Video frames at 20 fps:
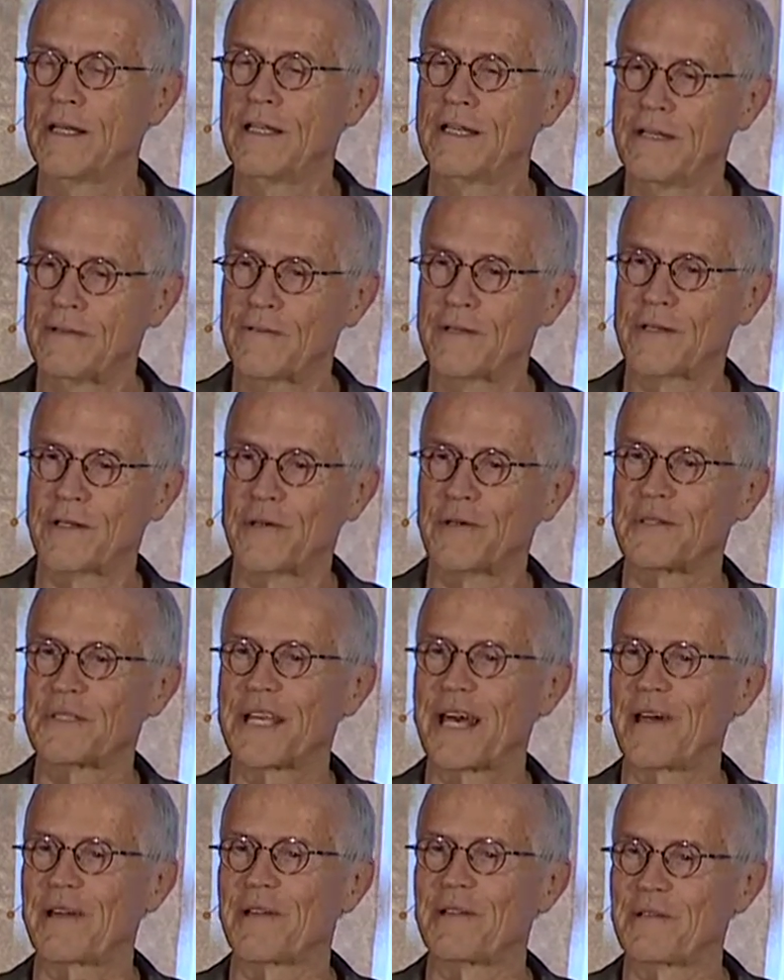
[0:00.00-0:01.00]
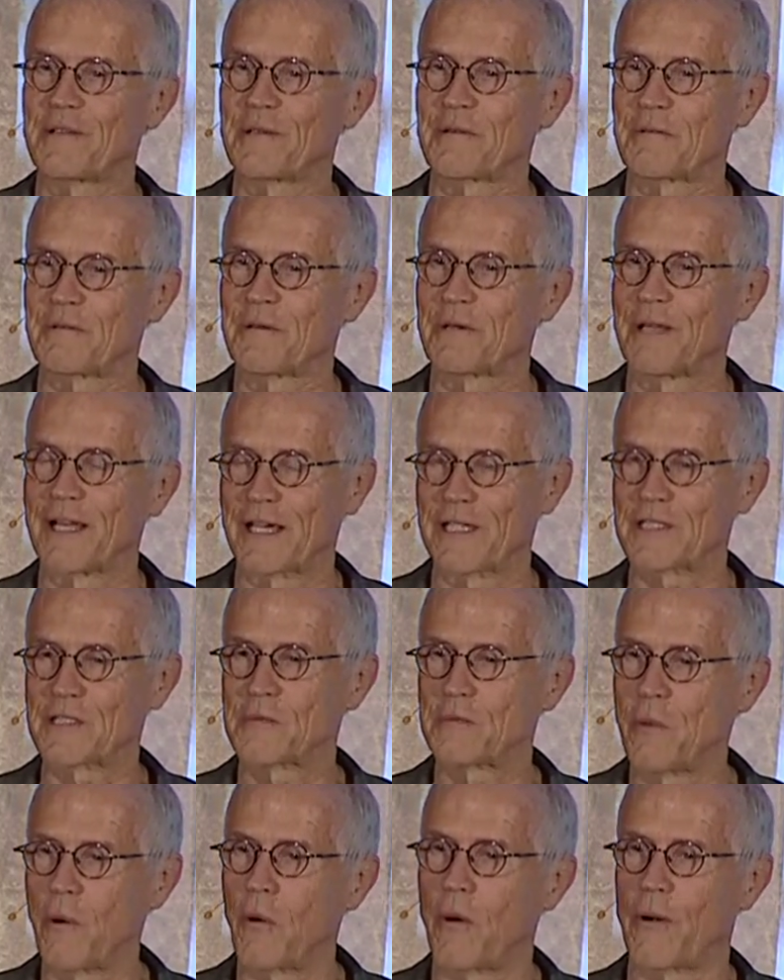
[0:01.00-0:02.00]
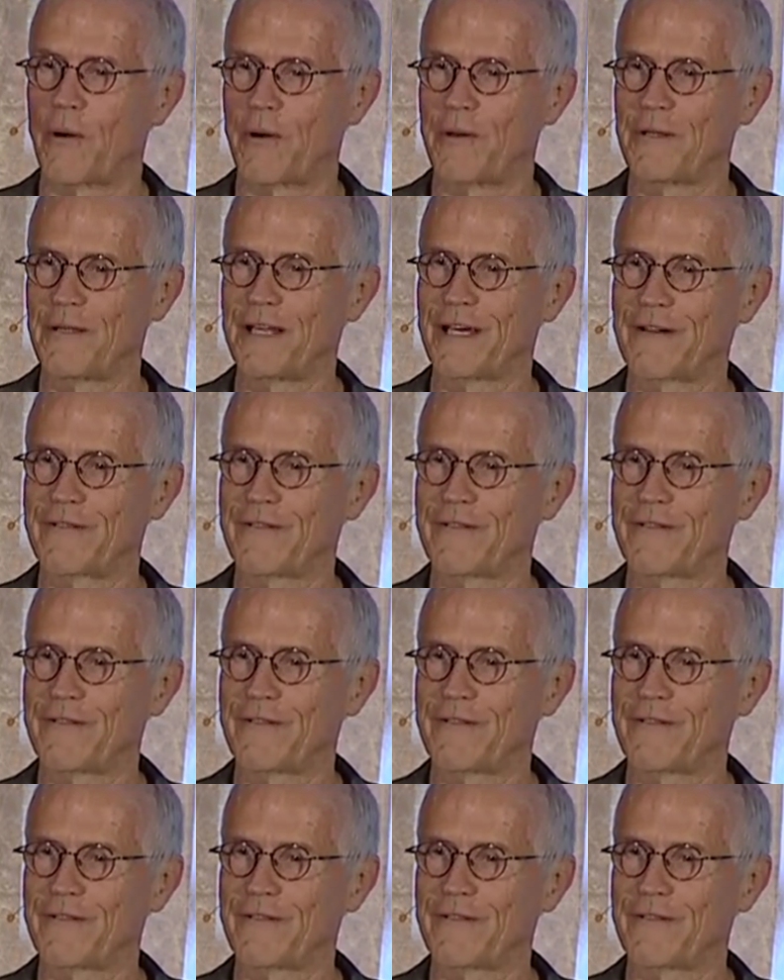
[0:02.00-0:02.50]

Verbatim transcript: if it goes out into the world like spore, like